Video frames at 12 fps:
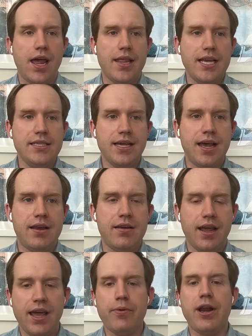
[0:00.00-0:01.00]
And they
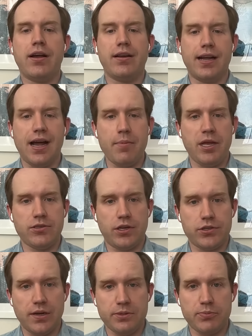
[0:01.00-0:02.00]
said, hey, we're not going to comment
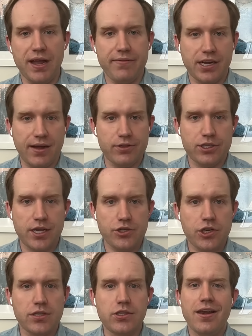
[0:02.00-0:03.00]
on Trump's private
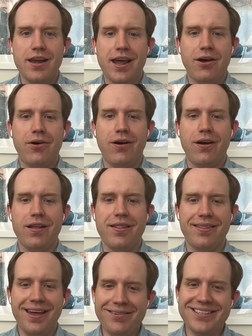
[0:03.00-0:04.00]
conversation. Now,
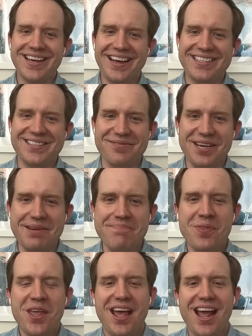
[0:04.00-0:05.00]
that was odd to me.
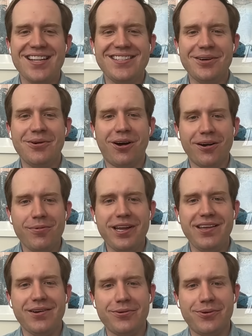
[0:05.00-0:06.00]
And so are
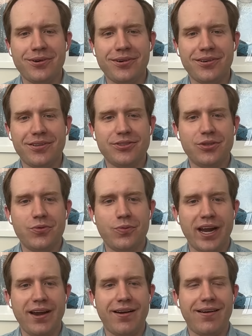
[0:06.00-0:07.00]
we in a world
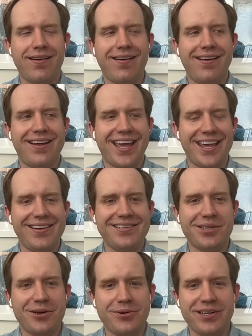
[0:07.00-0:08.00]
where
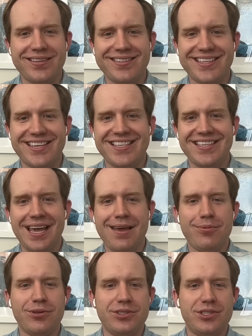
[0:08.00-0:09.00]
Candace Owens is
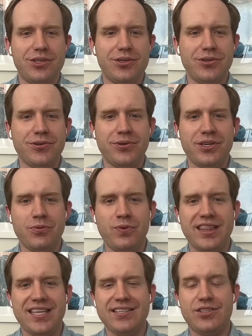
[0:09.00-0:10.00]
able to,
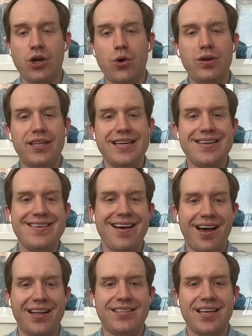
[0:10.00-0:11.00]
with these totally
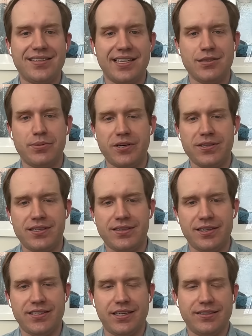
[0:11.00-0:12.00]
nonsense conspiracy
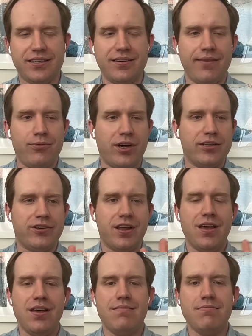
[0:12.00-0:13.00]
theories, and I'll tell you, I've
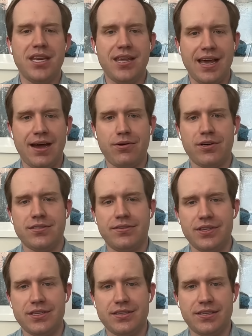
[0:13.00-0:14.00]
watched many hours
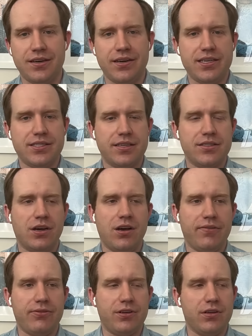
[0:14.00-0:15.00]
of this series. It's
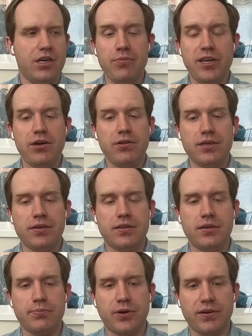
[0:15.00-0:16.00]
awful. And we know
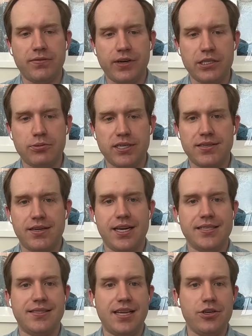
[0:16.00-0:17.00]
the French
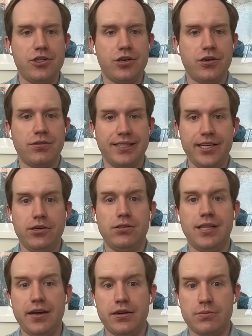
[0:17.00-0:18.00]
president has sent her
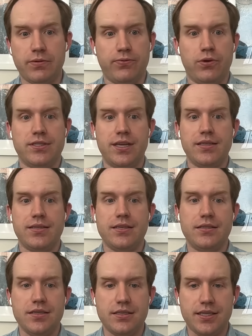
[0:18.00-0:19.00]
legal letters before saying
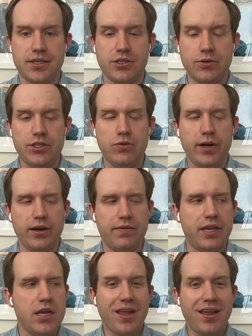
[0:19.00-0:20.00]
cease and desist, so he's aware
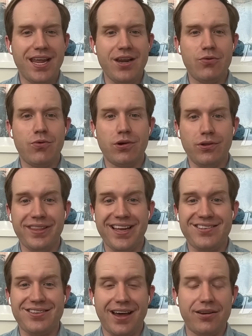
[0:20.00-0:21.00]
of it. In a world
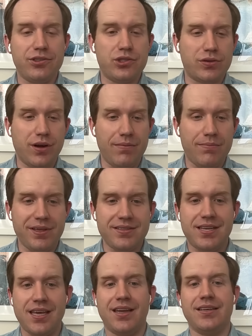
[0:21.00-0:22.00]
that Donald Trump
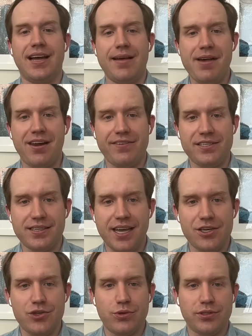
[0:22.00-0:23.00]
is taking time out of his
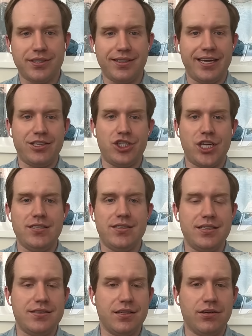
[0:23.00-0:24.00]
schedule to like
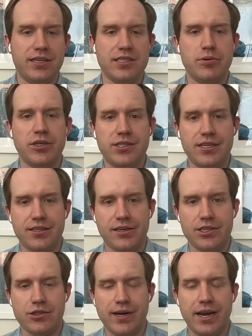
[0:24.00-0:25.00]
chase these little conspiracy
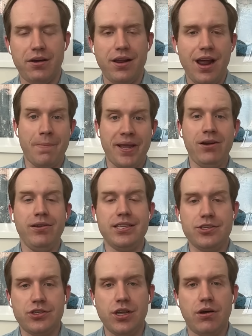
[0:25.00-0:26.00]
theories around,
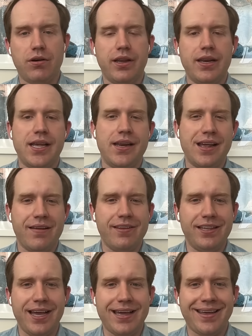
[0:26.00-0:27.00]
apparently so. And I
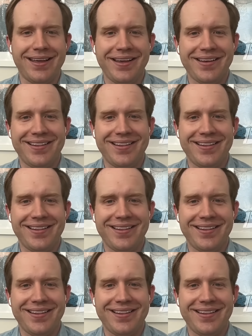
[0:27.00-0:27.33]
feel like